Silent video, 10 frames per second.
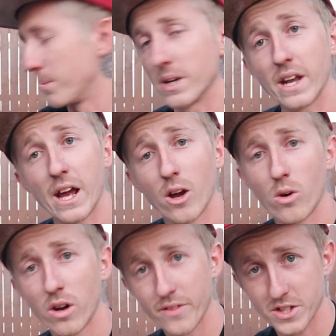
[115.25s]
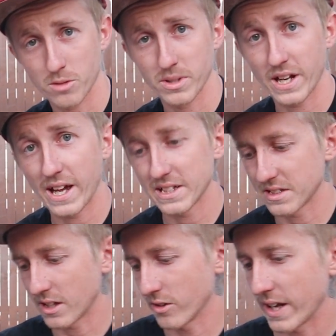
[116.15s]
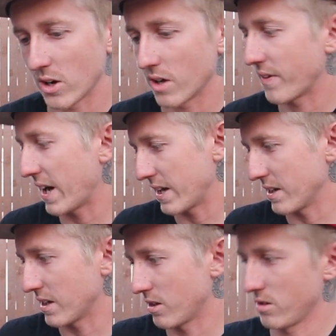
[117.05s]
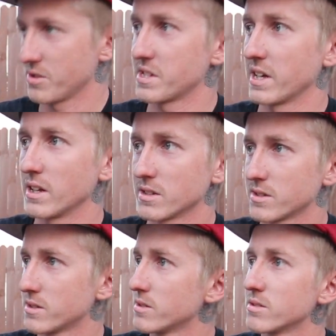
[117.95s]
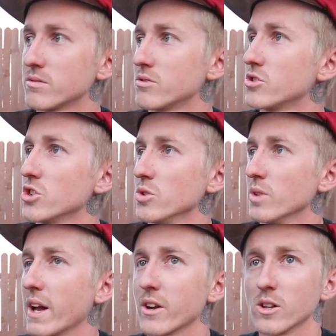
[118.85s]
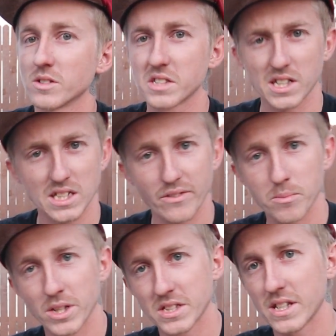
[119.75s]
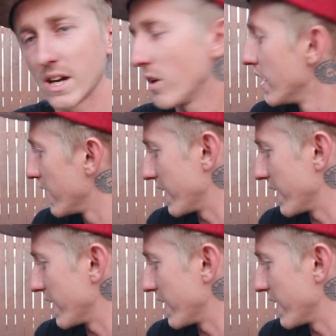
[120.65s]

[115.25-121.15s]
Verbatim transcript: But now, the turbo that it has in here now, I've had in here since, shoot, I don't know, six, seven months now.